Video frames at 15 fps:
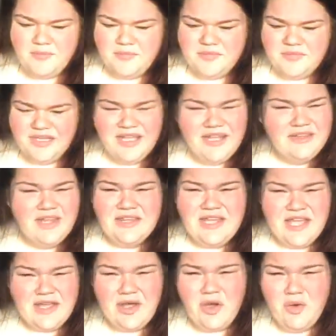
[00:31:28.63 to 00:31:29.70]
let
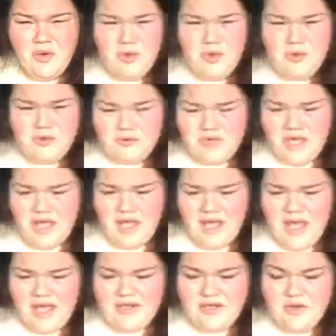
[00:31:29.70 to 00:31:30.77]
that go.
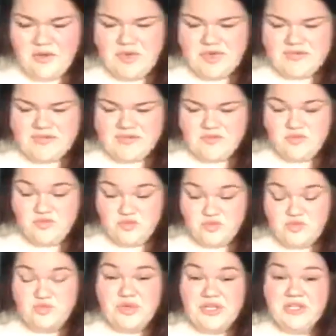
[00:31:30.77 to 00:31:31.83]
I know that's
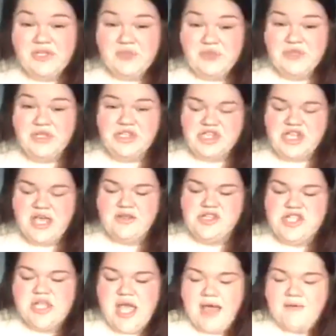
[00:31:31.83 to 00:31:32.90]
really, really
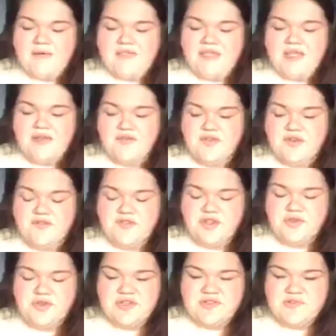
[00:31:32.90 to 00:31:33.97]
challenging. I was there for a
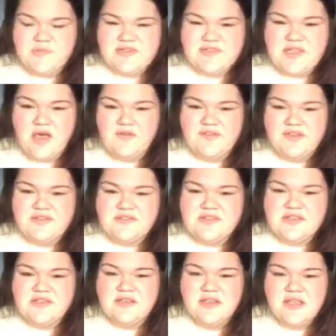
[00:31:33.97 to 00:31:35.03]
few years myself. I used
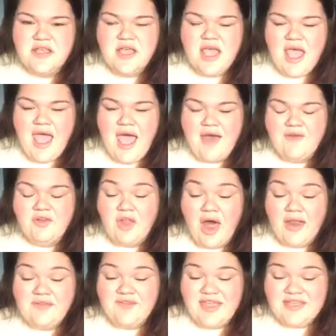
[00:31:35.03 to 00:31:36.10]
to have a
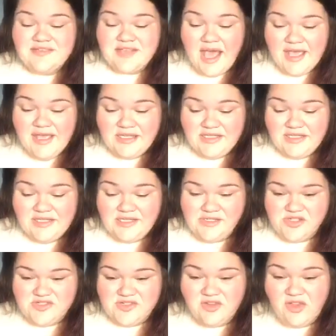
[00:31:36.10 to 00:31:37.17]
lot of anxiety and
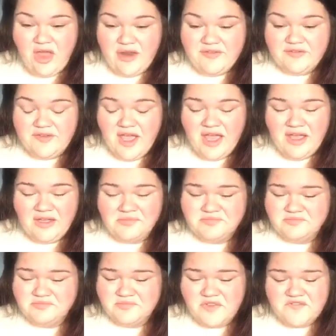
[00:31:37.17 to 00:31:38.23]
just a lot of
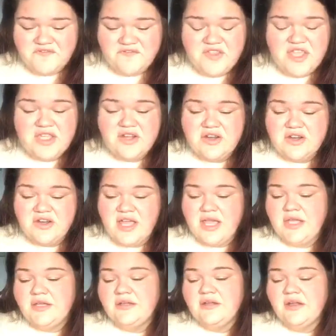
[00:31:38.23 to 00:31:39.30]
fear
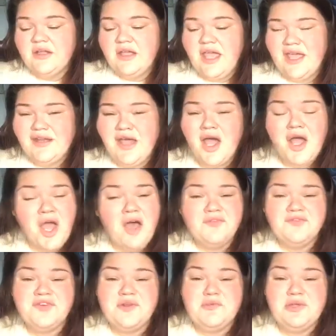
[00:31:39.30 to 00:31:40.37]
and
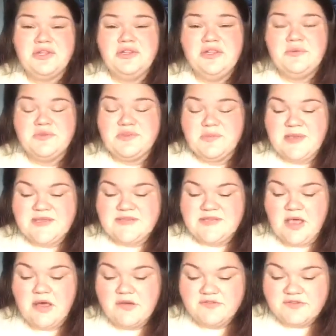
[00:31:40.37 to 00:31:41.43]
uncomfortability with
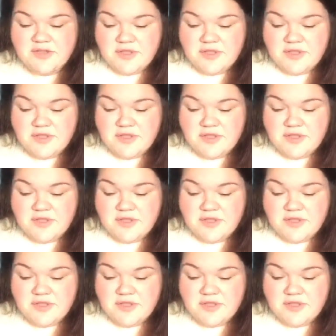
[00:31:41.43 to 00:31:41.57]
myself.